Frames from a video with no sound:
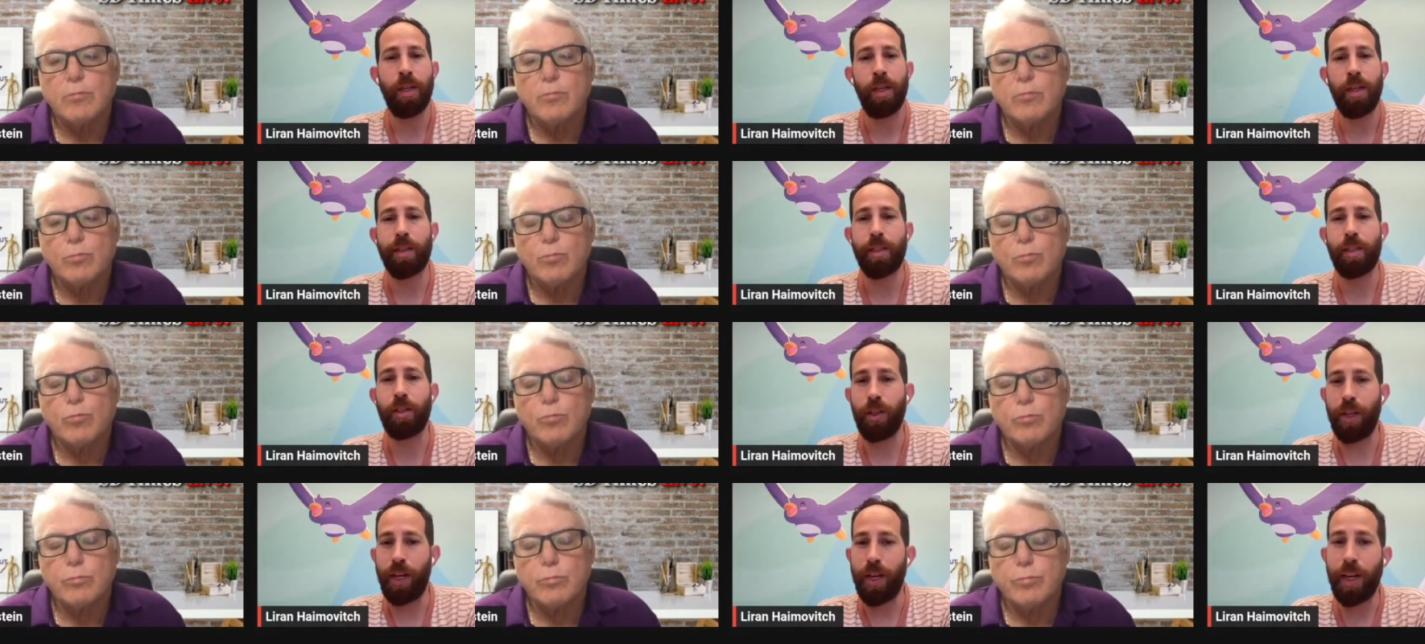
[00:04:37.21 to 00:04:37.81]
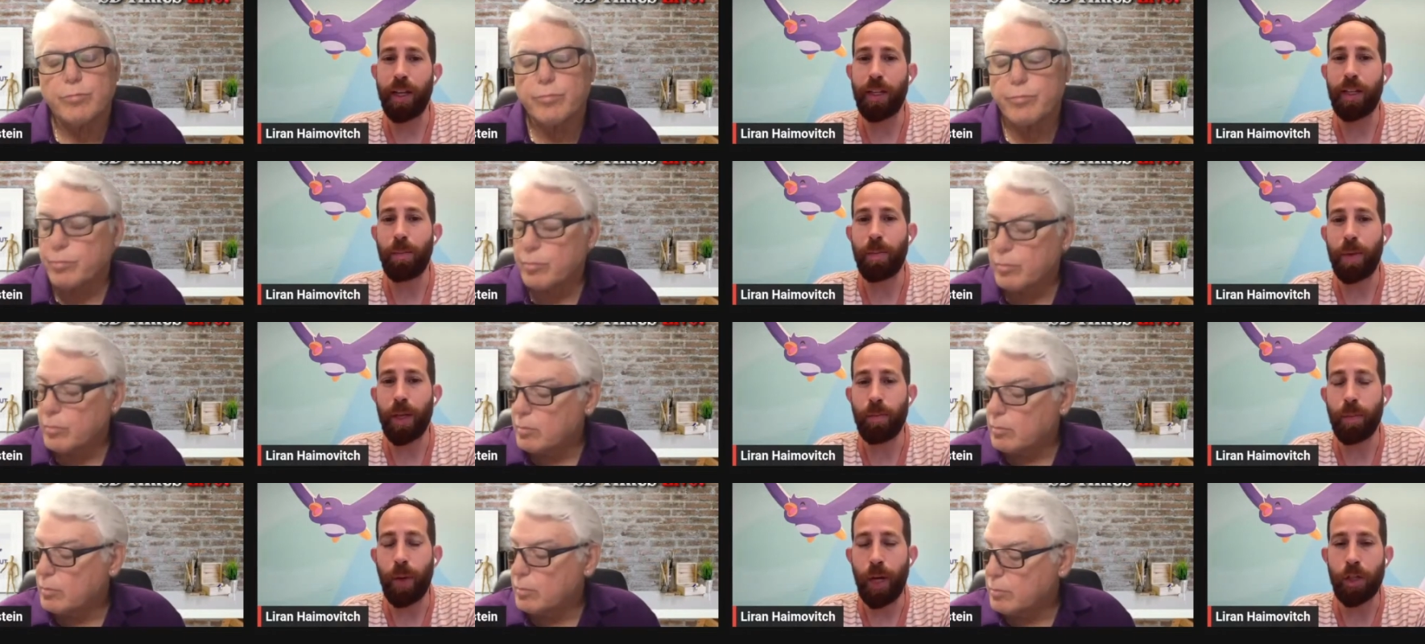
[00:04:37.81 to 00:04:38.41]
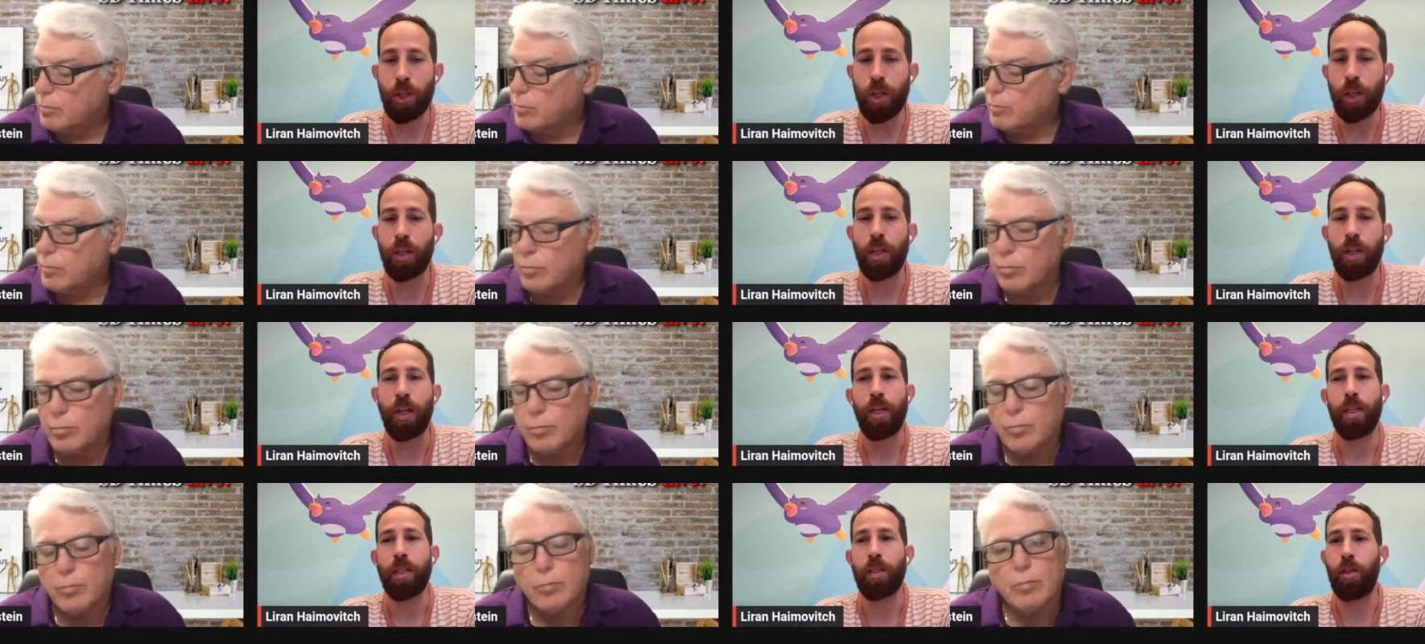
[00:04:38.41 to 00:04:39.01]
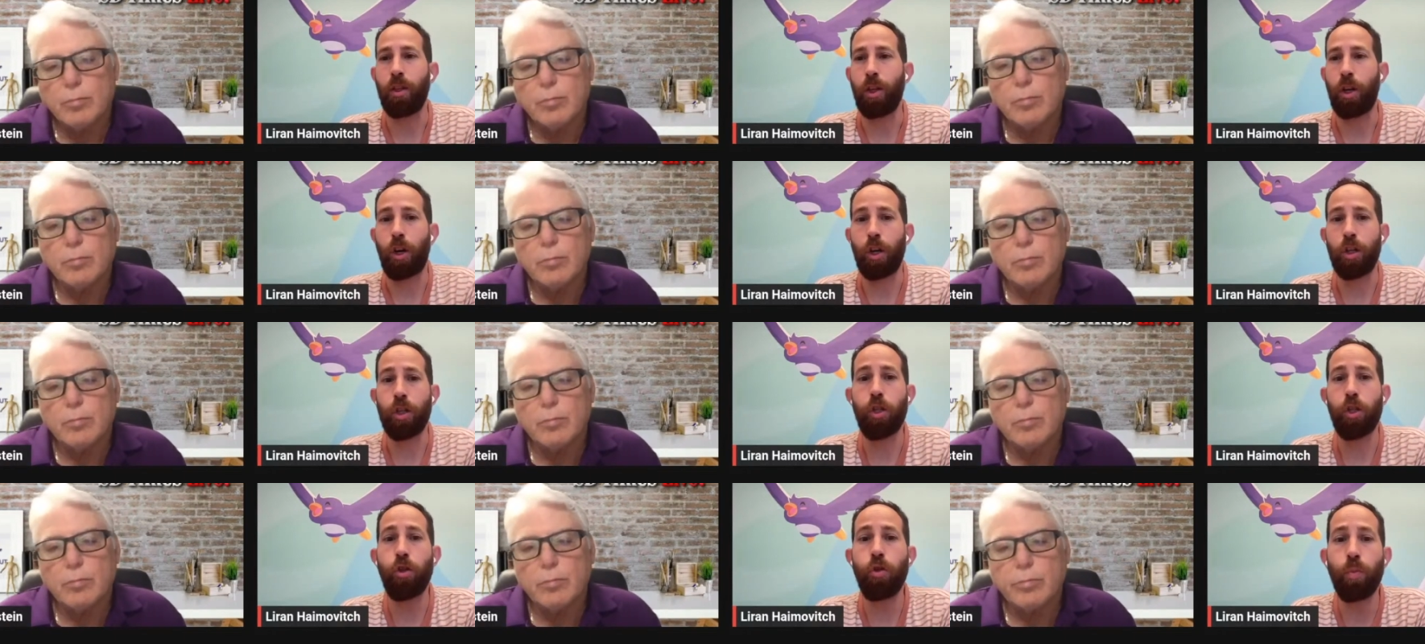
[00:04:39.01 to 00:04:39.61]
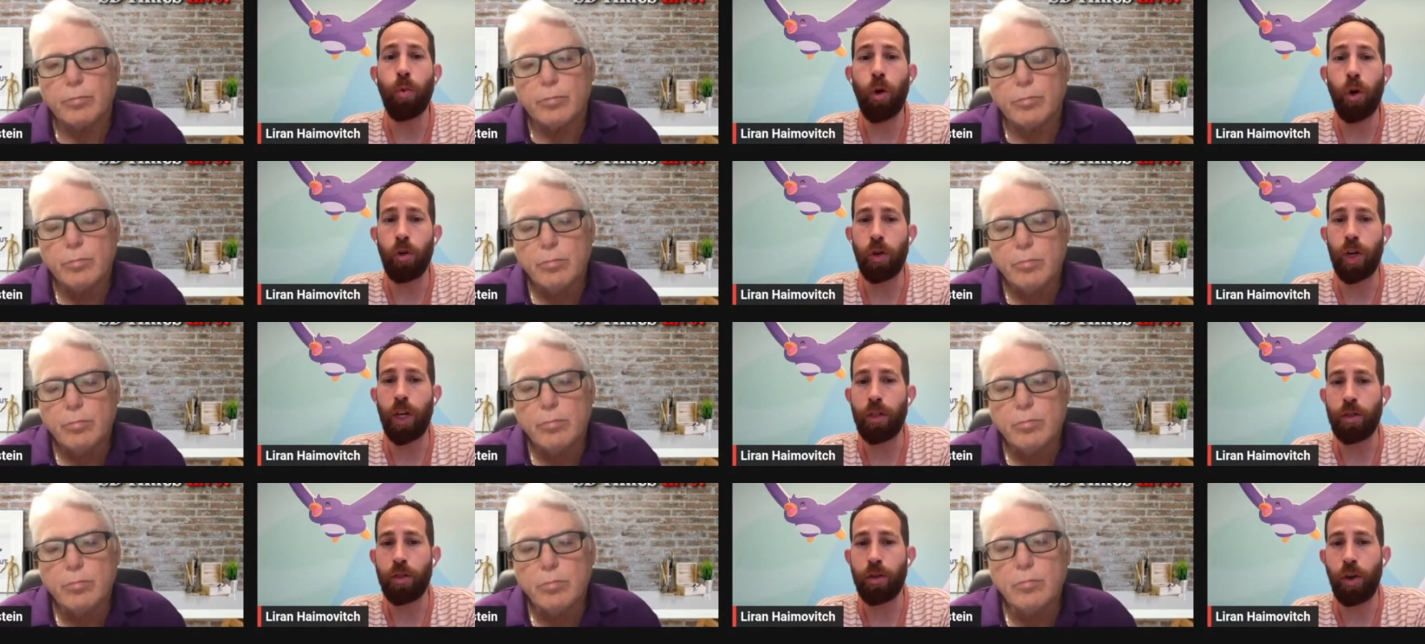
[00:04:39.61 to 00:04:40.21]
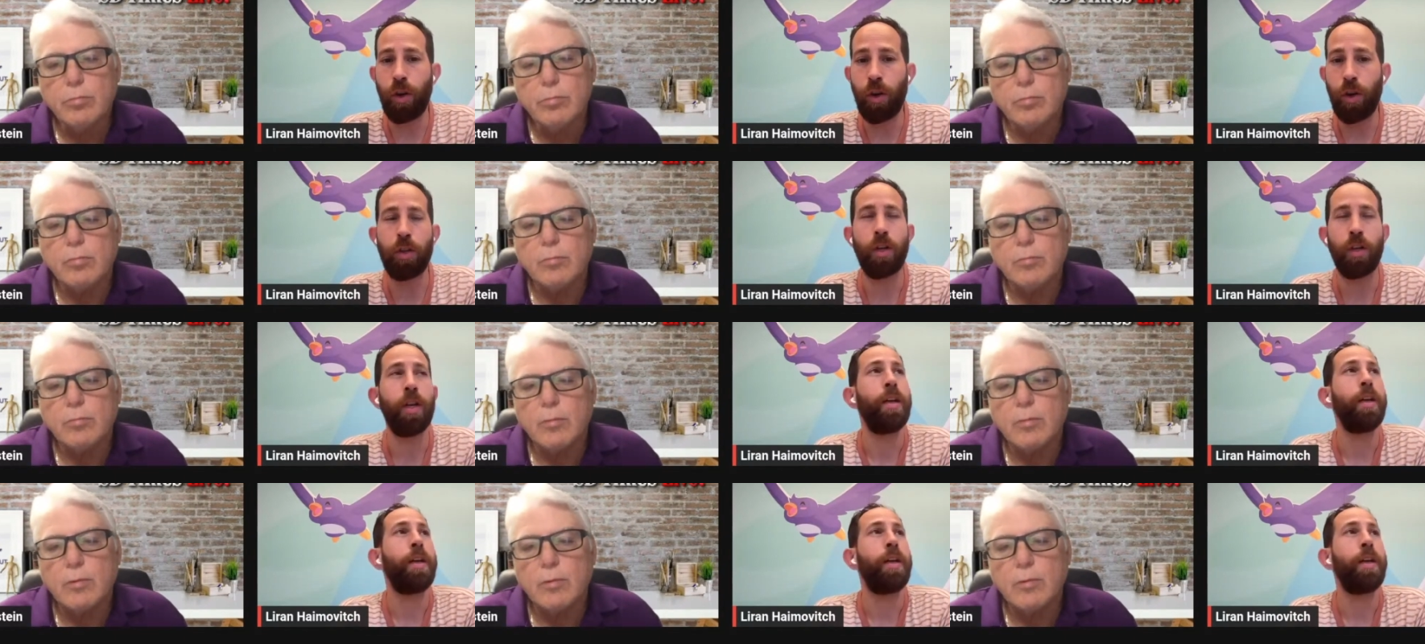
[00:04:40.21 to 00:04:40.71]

Speaker 1: it's going to eat up that budget. It's going to cost you more later on.